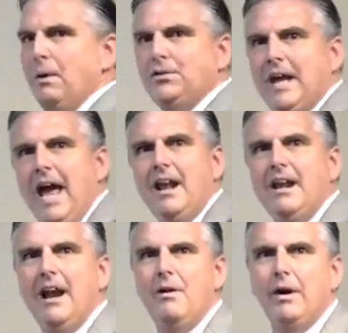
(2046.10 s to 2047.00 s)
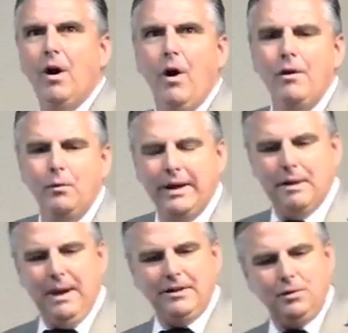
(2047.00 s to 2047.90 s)
we're standing there and we're ordering. We
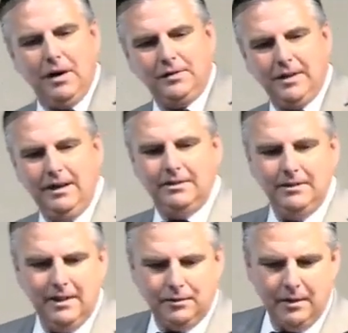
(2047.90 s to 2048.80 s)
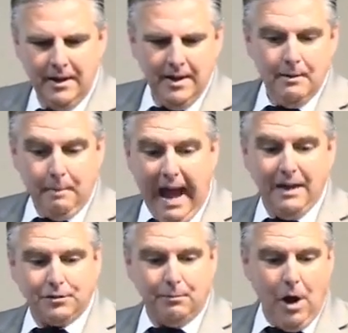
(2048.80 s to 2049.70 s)
get back to our seats, and this
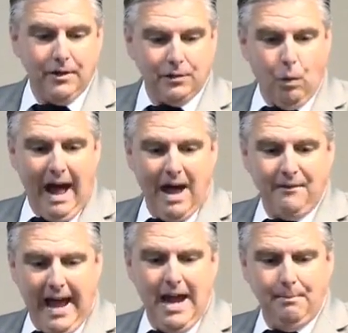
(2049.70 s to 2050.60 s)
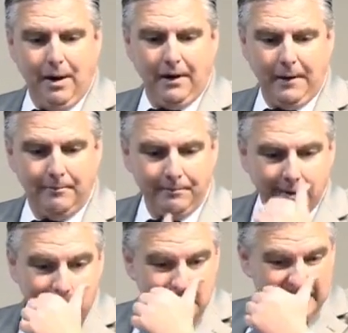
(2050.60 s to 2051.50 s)
pastor brought his wife a hamburger.
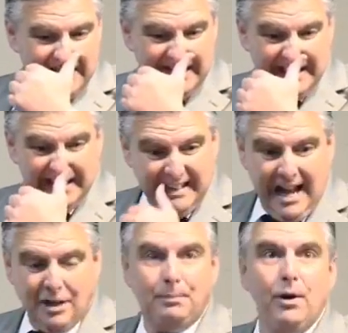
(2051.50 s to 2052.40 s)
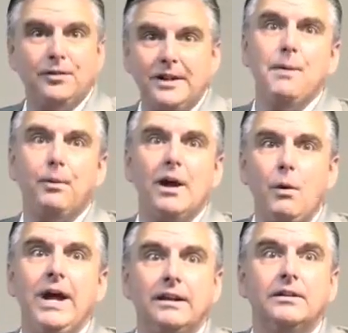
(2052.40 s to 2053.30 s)
Now, it's pretty simple at
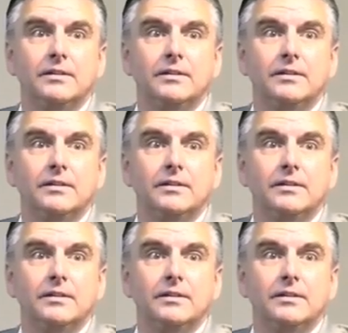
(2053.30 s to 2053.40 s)
Wendy's